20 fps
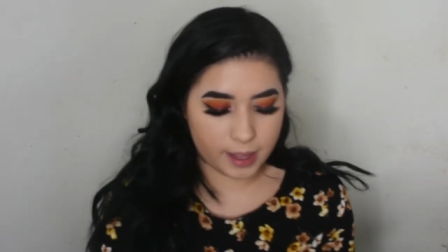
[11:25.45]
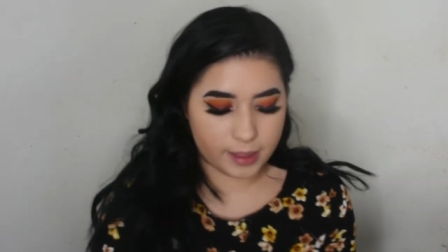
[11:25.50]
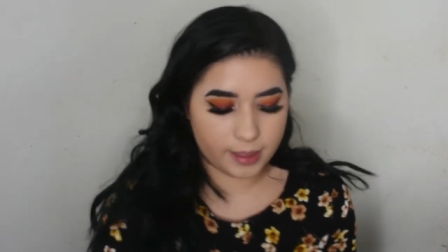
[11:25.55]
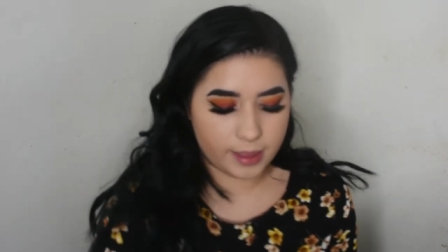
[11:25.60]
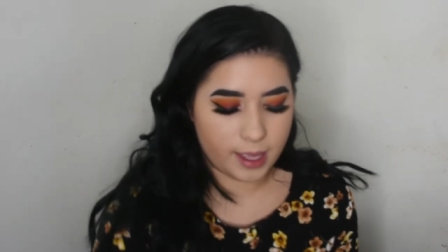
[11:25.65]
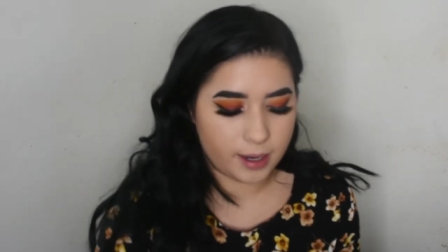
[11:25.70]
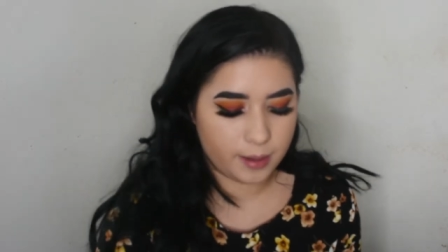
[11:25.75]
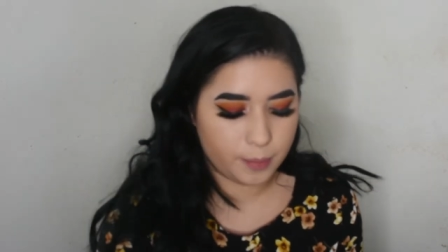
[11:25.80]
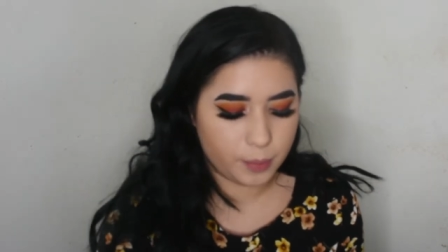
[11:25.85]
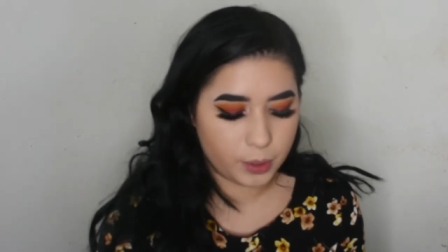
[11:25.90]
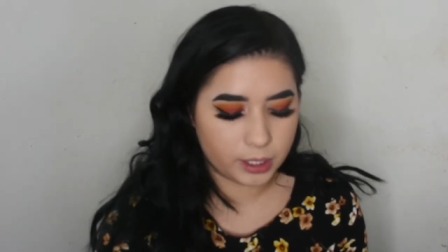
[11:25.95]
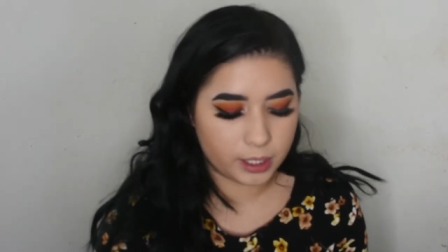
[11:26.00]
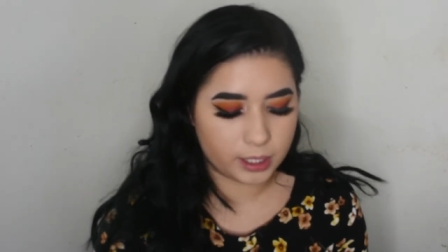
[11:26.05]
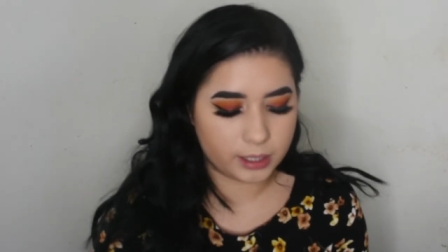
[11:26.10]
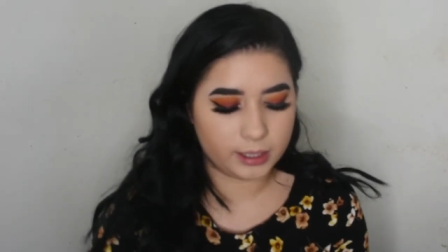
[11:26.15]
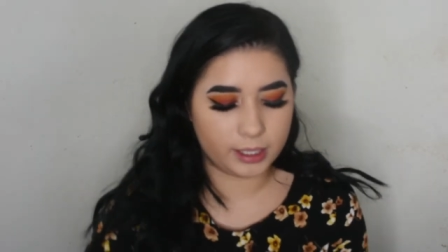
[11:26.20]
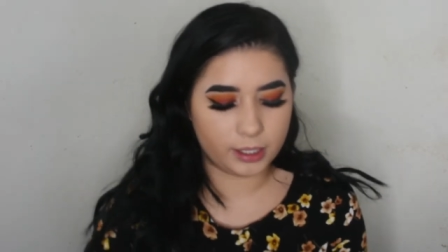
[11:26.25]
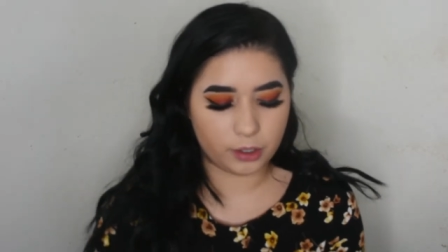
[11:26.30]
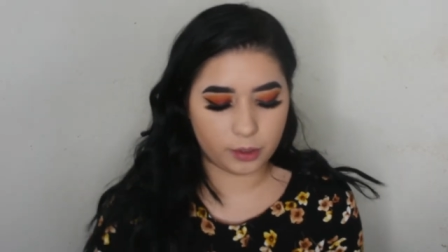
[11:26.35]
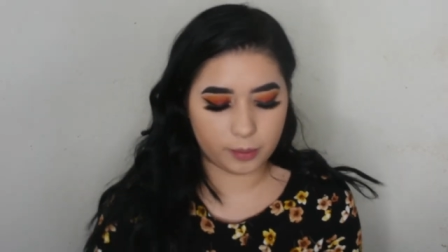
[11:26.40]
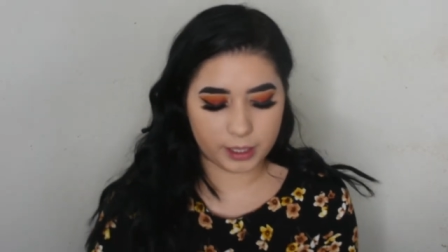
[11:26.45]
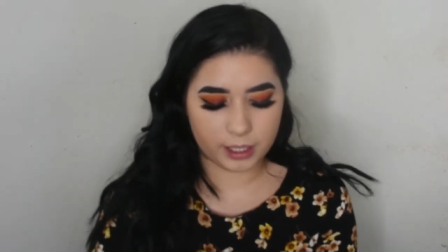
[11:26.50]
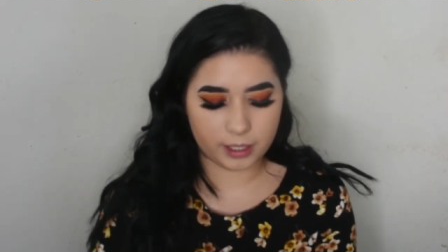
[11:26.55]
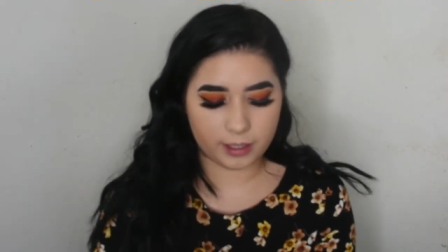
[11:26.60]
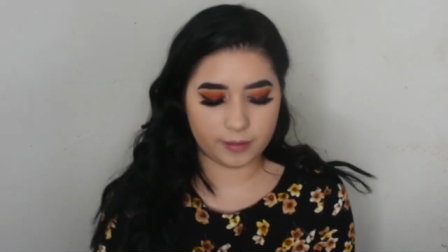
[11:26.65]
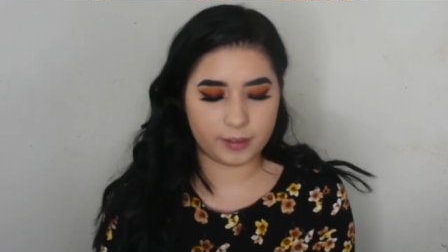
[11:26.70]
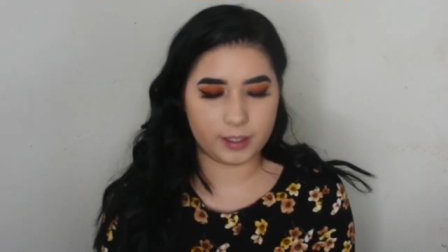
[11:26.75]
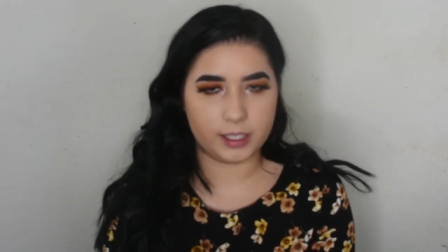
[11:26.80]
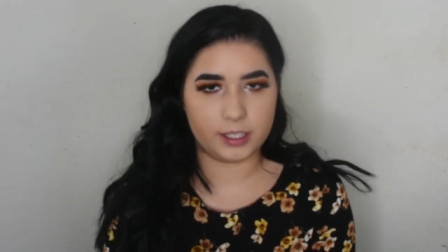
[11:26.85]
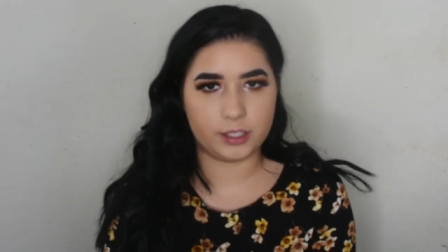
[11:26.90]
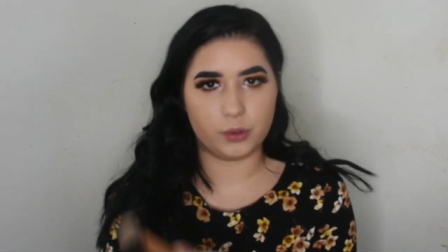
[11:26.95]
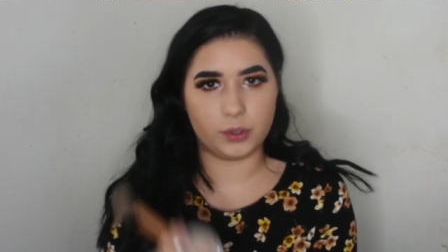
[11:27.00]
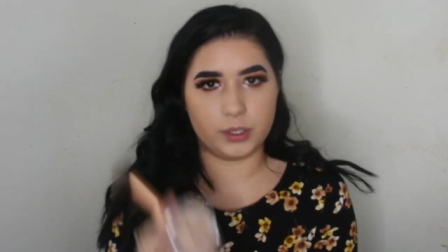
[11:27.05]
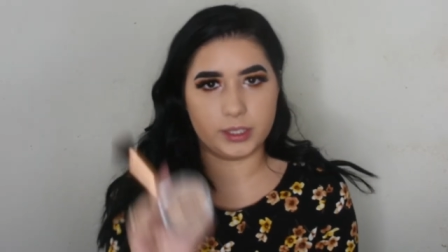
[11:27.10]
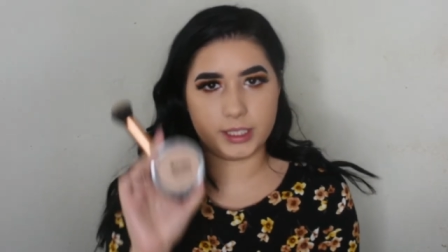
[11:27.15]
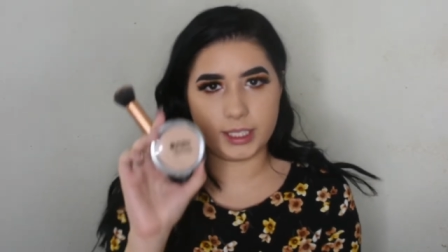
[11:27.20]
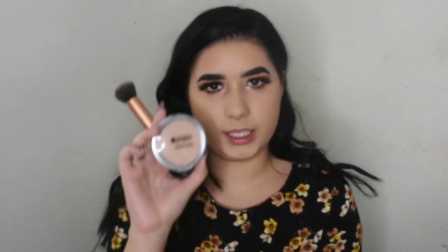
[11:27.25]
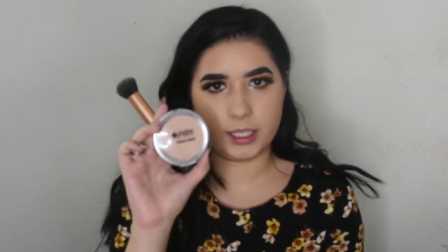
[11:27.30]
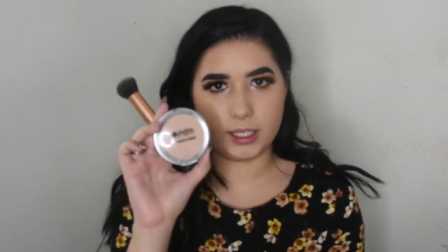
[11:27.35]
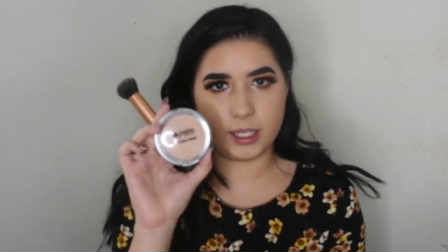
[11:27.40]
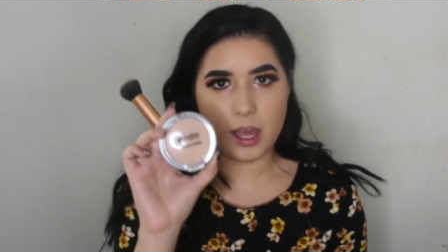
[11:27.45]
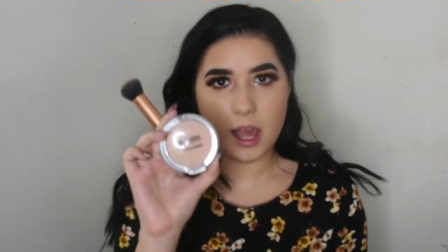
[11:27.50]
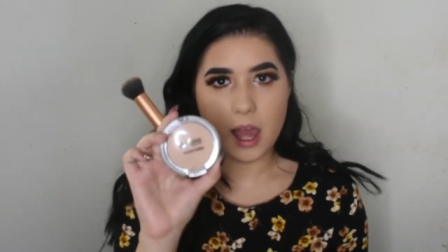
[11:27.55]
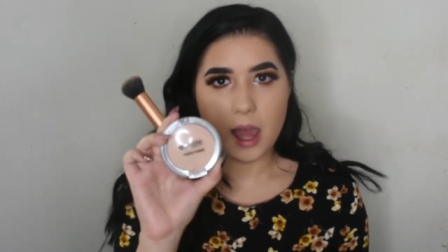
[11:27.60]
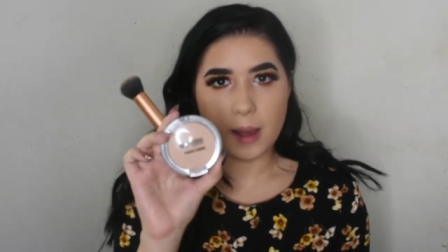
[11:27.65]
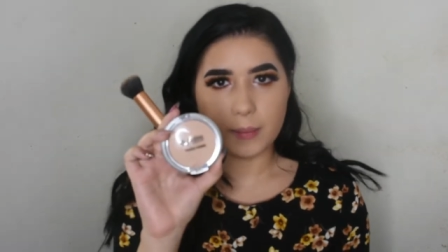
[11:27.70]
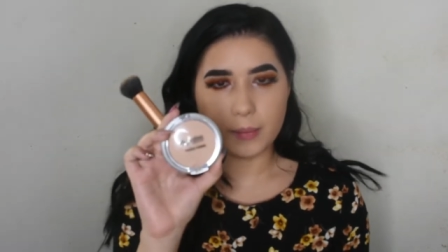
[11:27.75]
and then put a little bit of this Jordana